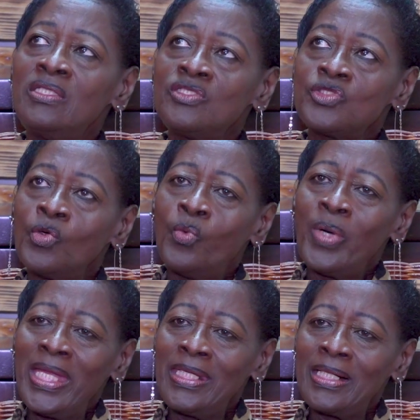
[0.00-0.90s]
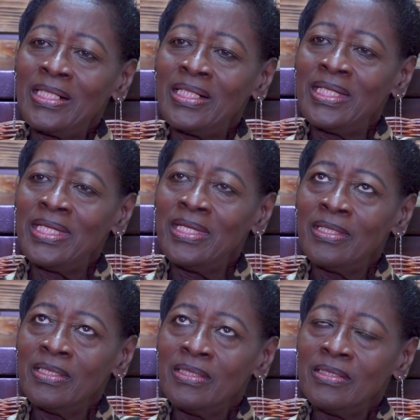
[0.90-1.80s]
So when I
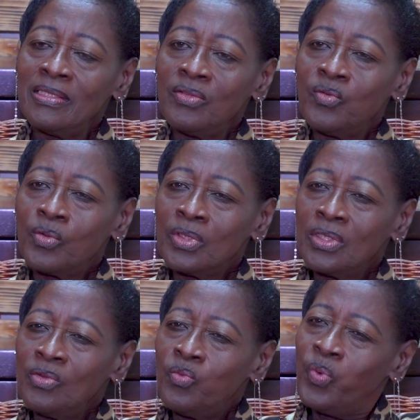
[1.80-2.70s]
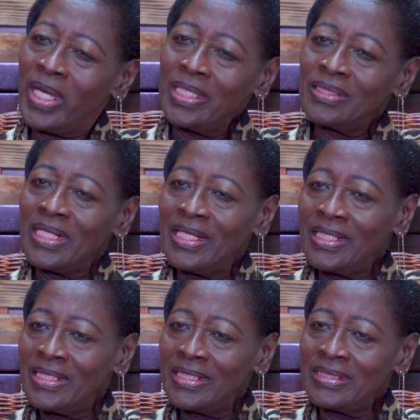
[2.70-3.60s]
went
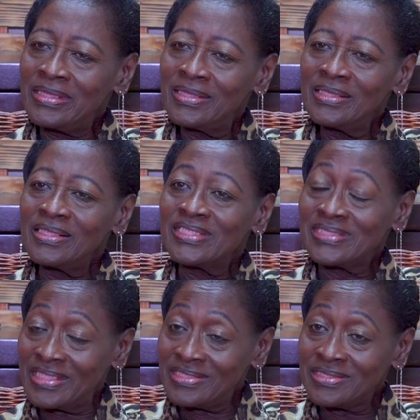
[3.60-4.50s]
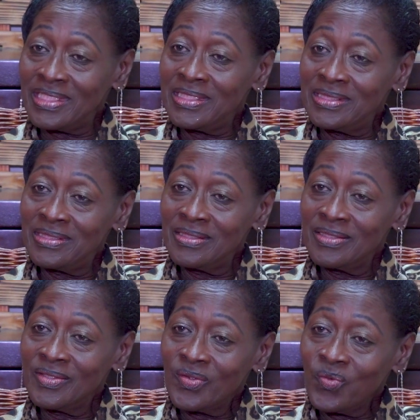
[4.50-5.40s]
and assisted
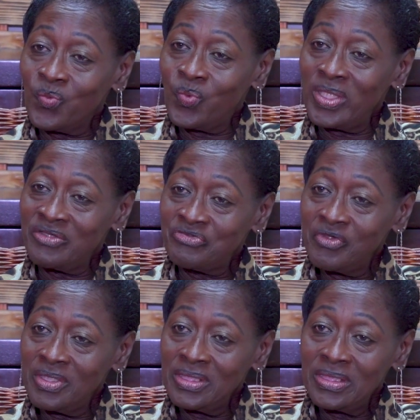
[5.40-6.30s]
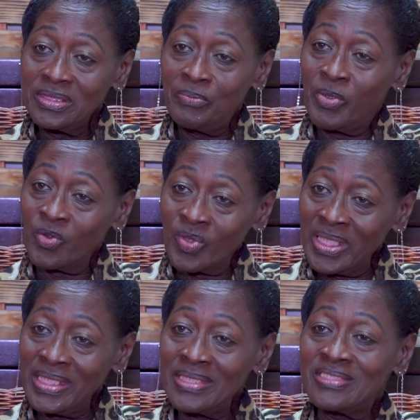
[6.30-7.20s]
with the
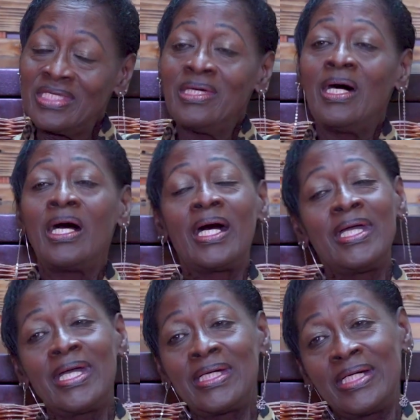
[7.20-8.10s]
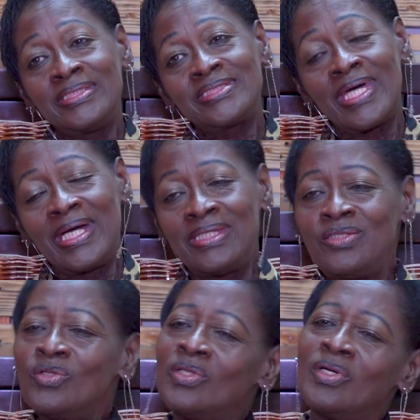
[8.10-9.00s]
parades, I said,
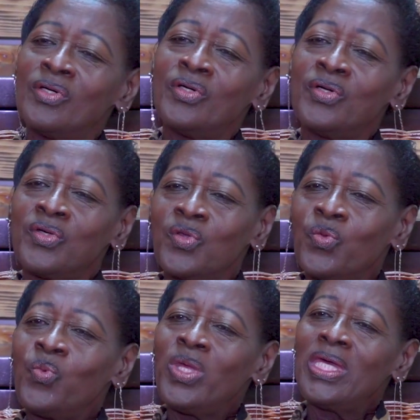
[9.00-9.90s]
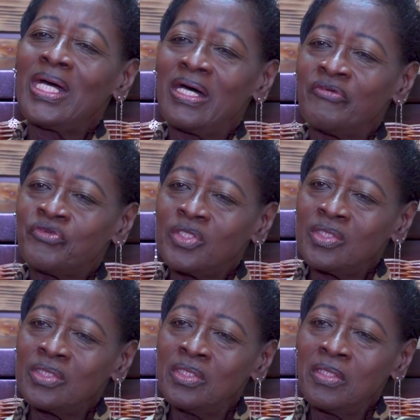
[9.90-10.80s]
no, we have
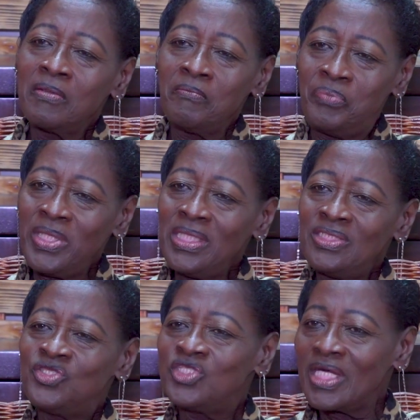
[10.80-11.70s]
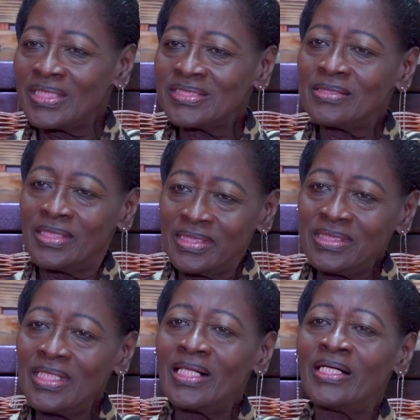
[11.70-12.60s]
to be just
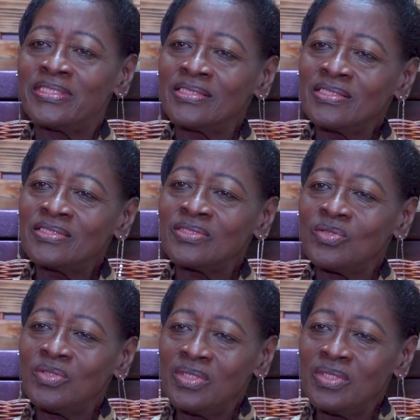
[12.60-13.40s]
like the others.